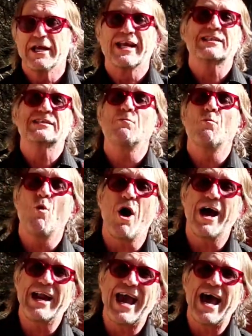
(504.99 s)
Get some
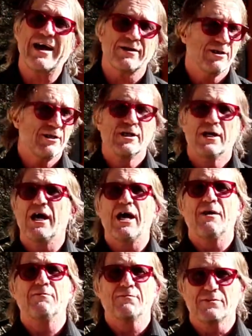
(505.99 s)
white out.
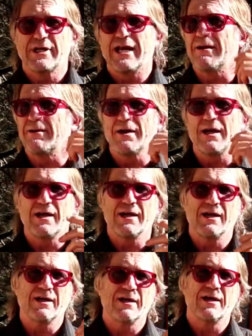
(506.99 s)
Get
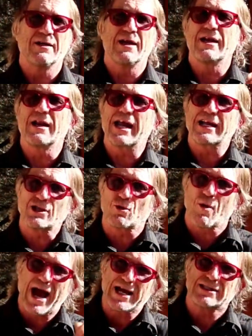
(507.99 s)
an electric
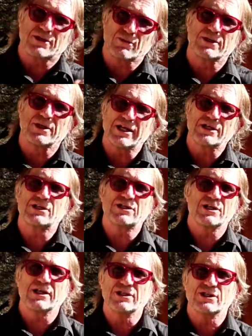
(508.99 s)
razor and
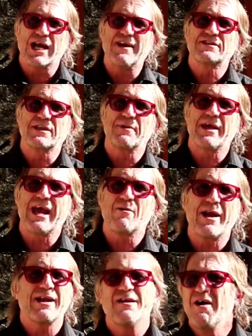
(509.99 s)
shave some of the hair
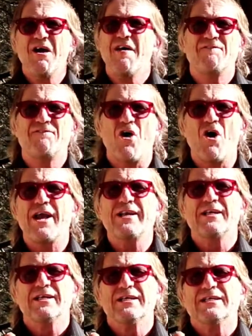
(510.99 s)
around it.
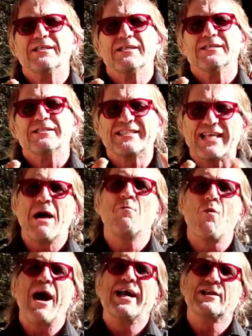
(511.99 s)
Find some
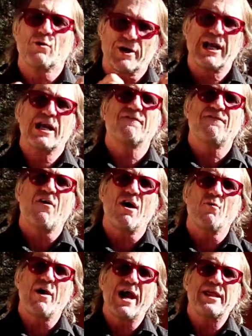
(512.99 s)
way to identify
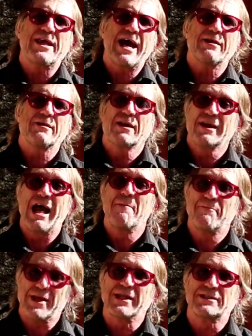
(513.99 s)
where that
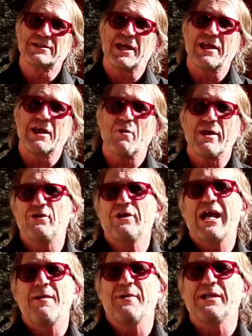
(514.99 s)
lump is so that when you
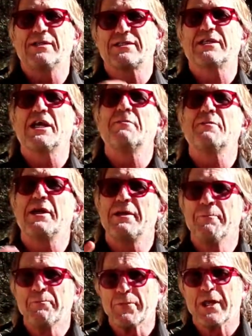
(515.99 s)
come in to see me,
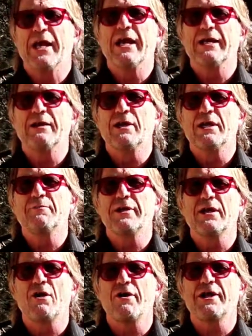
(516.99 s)
it'll be
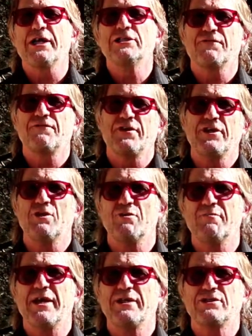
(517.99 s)
a lot easier for you
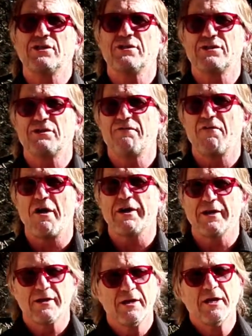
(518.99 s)
and me to find
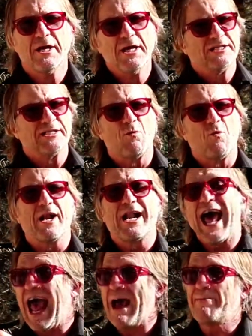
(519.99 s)
it. So what will
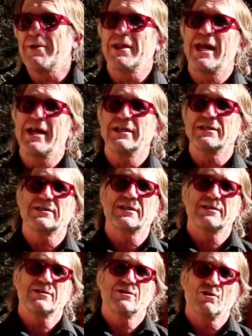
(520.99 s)
happen then is
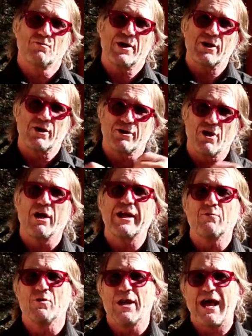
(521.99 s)
that you'll bring your dog
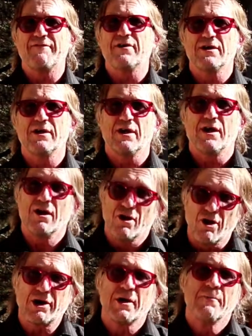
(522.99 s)
in, we'll have a
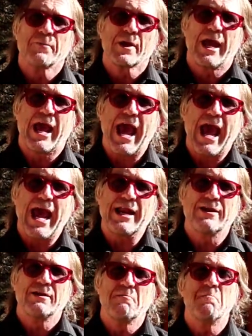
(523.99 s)
look,
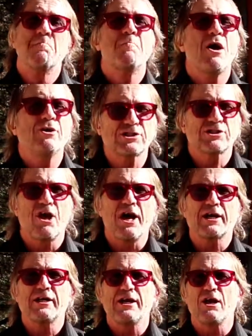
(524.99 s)
and most
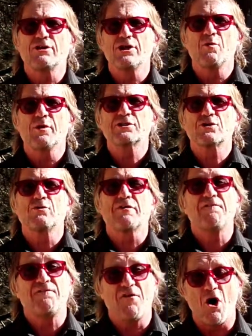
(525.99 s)
likely I'll do what's called a
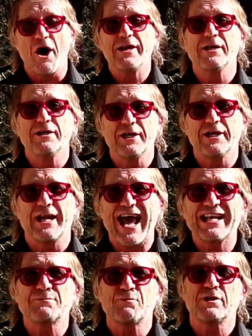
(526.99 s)
fine needle
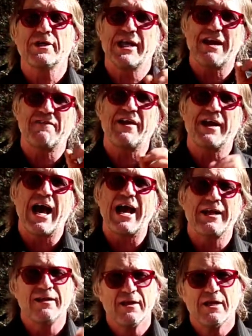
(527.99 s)
aspirate, an
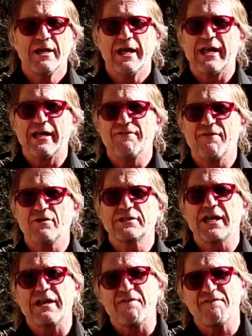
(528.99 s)
FNA. It involves
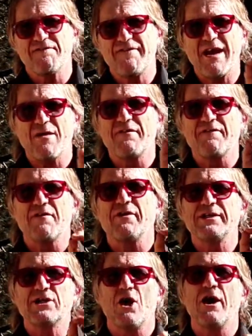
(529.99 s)
getting a very,
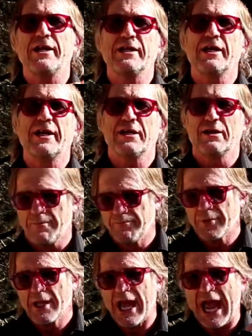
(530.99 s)
very tiny needle
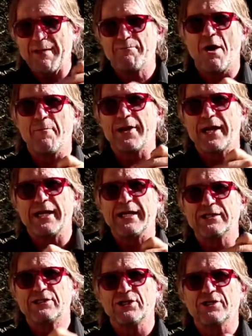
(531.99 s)
and popping it
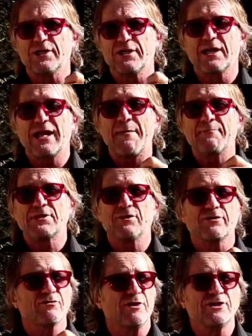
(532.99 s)
into the lump 2
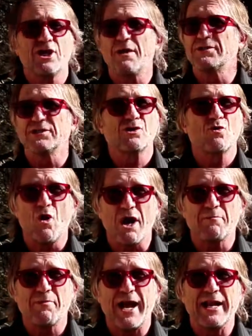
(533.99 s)
or 3 times. It's
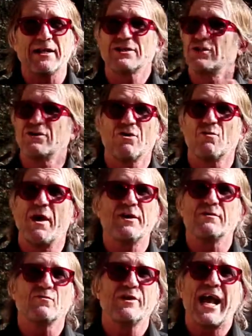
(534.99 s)
quite painless, your dog
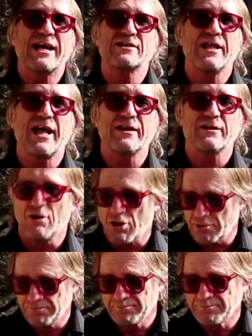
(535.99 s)
won't react to that at
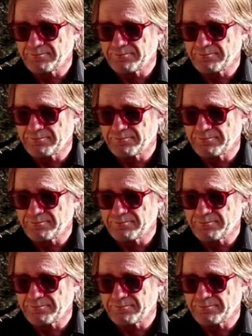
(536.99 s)
all.